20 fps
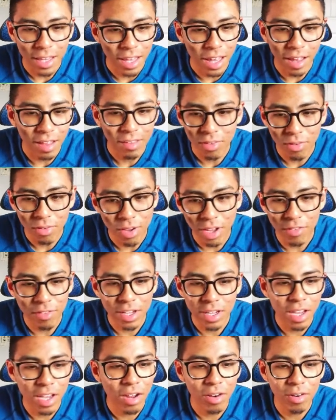last, you have
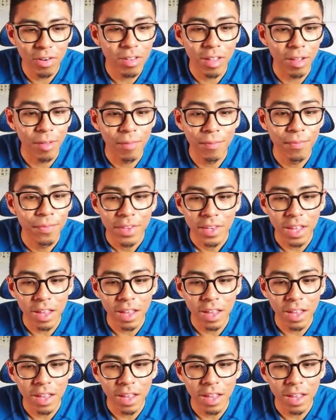encountered them.